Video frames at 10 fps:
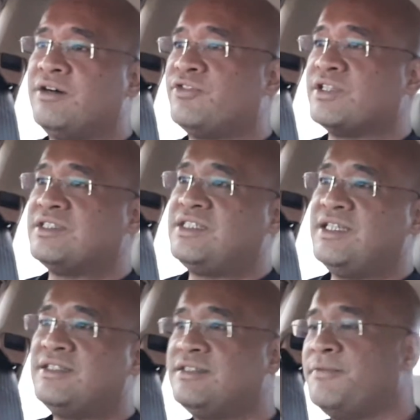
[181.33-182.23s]
for the
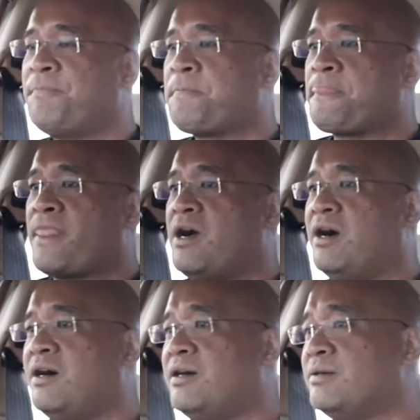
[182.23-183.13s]
tint.
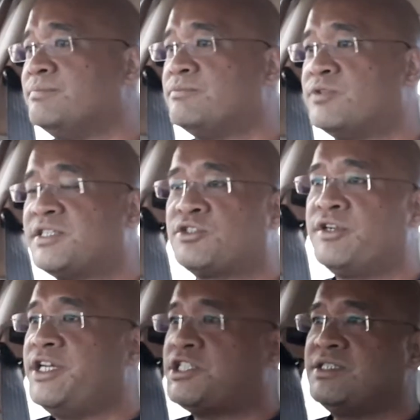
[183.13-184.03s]

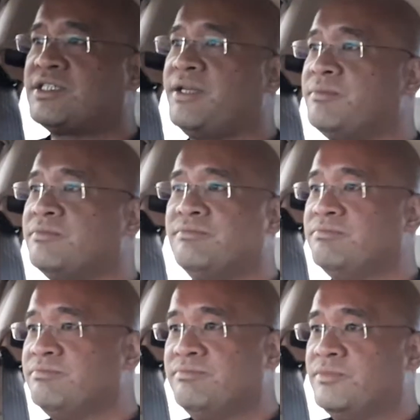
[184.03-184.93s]
Restorations can
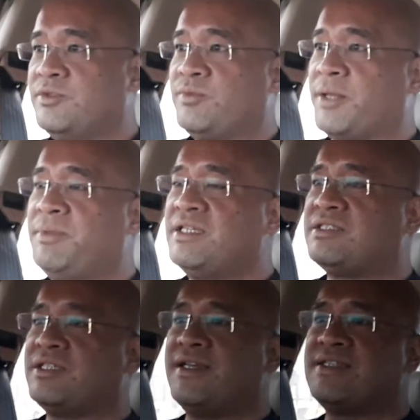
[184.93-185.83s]
be
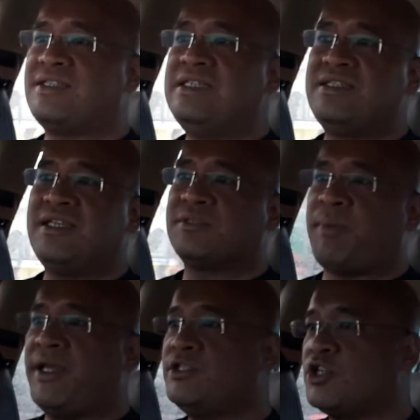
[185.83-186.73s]
as easy as
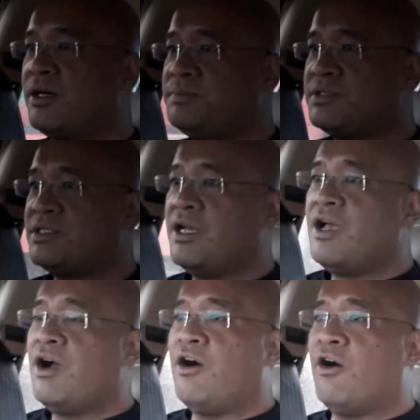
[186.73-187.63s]
paint jobs
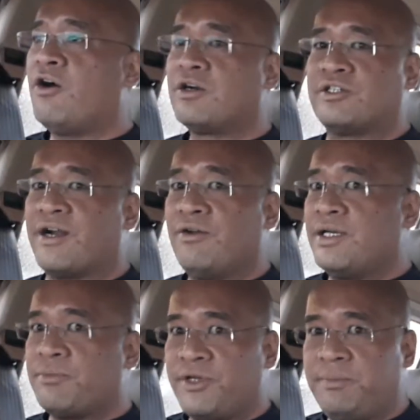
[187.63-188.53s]
or
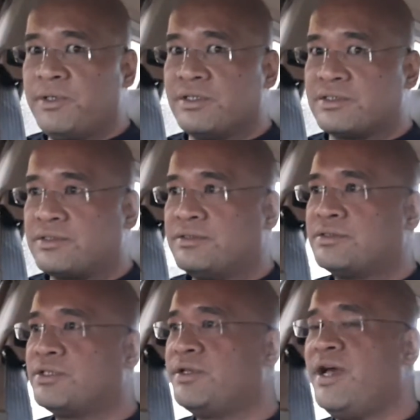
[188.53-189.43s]
ground-up rebuilds.
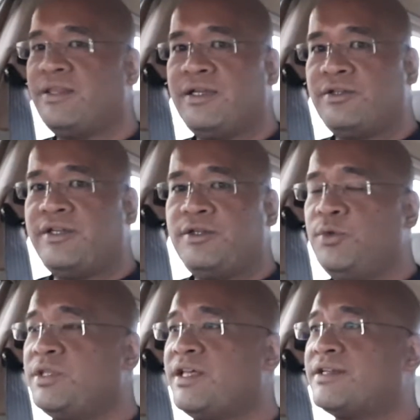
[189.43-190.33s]
So yeah, they're
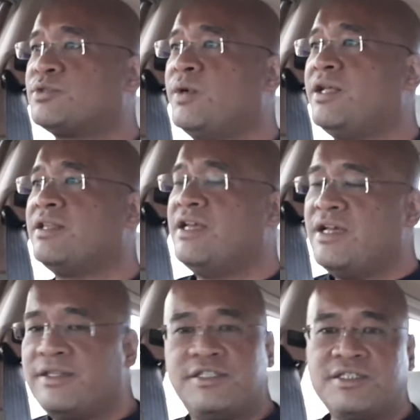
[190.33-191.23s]
doing that as well.
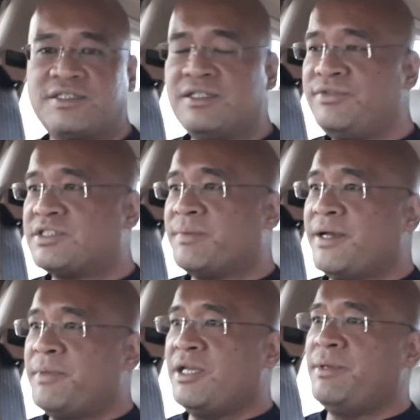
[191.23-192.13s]
They just serviced
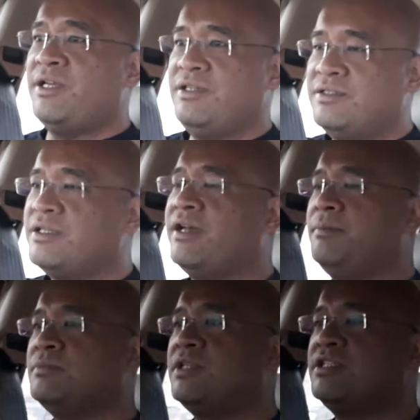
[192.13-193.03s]
my baby. Yeah,
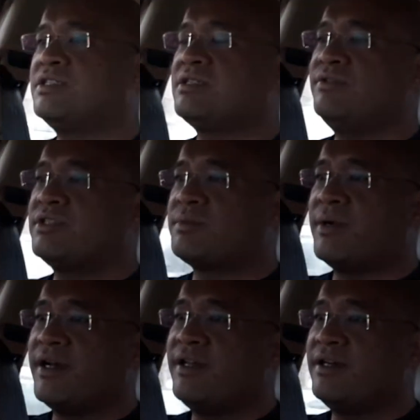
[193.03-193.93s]
they just serviced
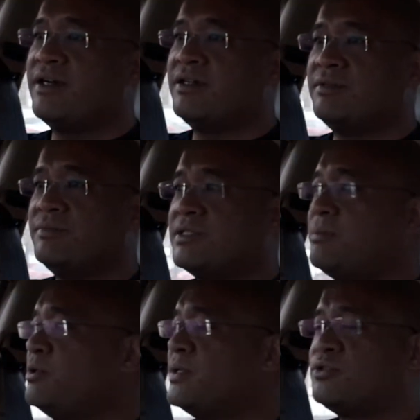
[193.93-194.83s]
my
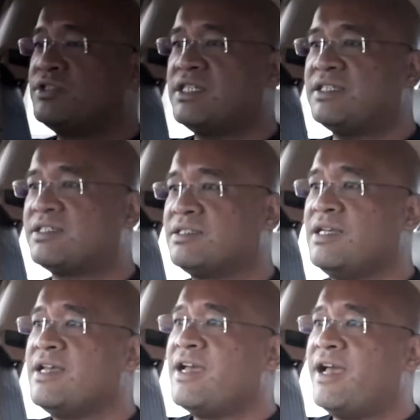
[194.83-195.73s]
W126,
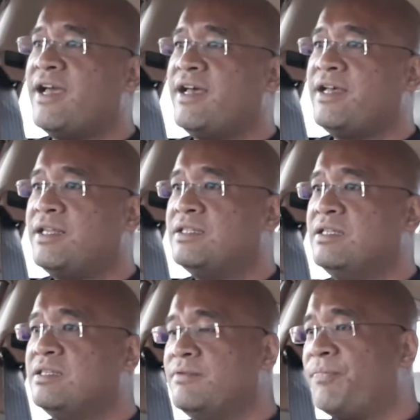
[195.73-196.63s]
and
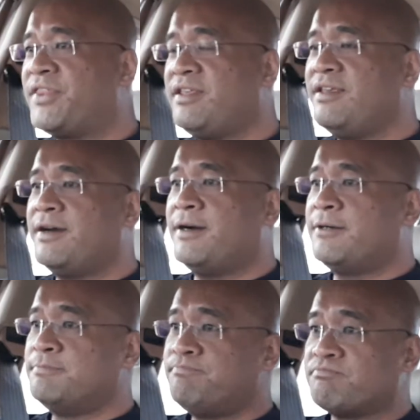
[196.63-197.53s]

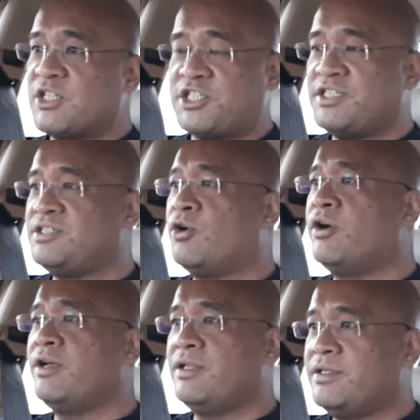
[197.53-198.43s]
they changed the
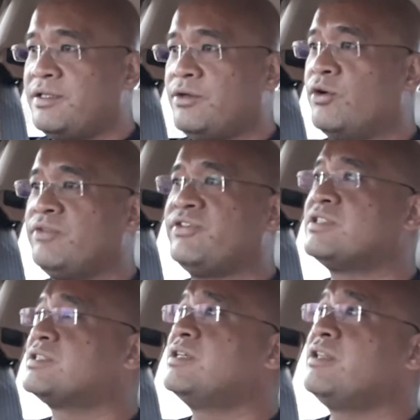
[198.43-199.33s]
oil and the oil
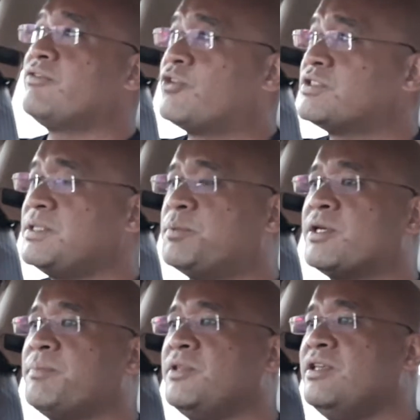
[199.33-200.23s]
filter. Of course, they
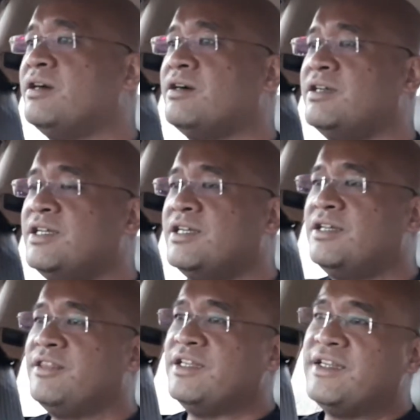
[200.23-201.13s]
put up the
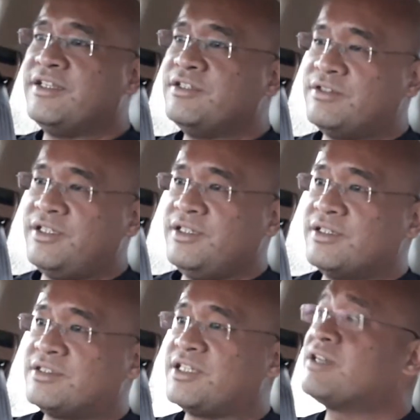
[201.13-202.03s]

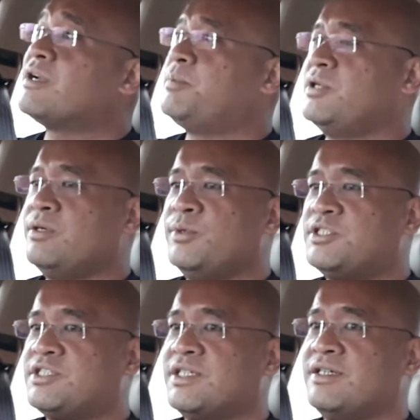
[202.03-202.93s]
sticker up here,
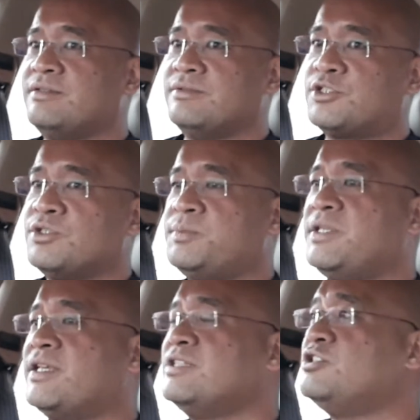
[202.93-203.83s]
which shows
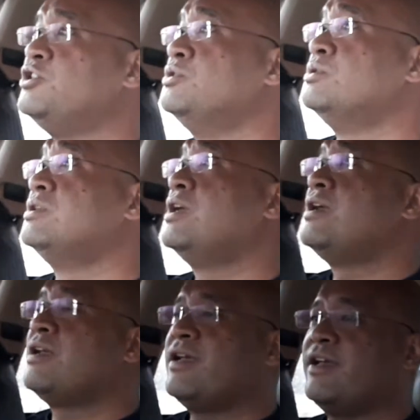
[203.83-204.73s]
me that it's due.
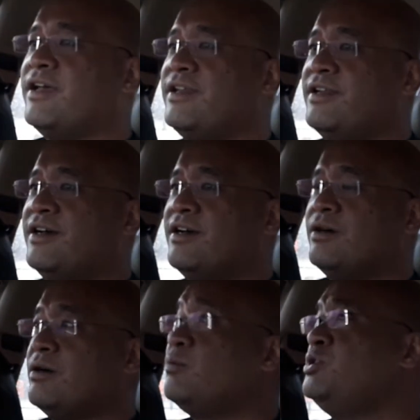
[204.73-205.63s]
And
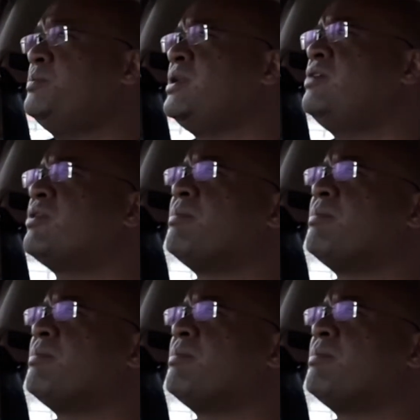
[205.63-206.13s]
would you believe the